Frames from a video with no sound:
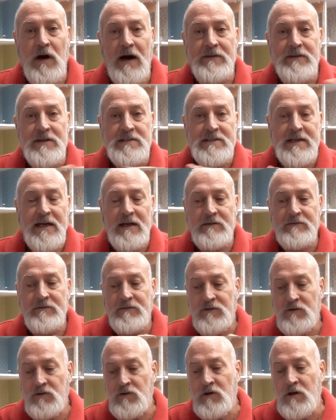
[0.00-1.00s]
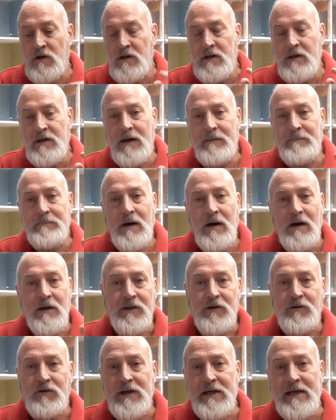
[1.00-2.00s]
and the second floor, and part
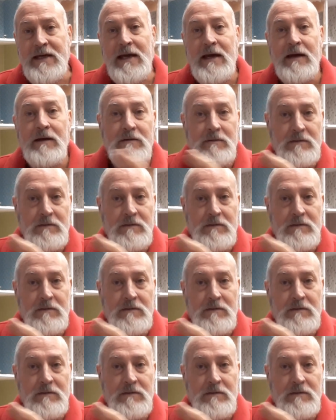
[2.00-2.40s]
3.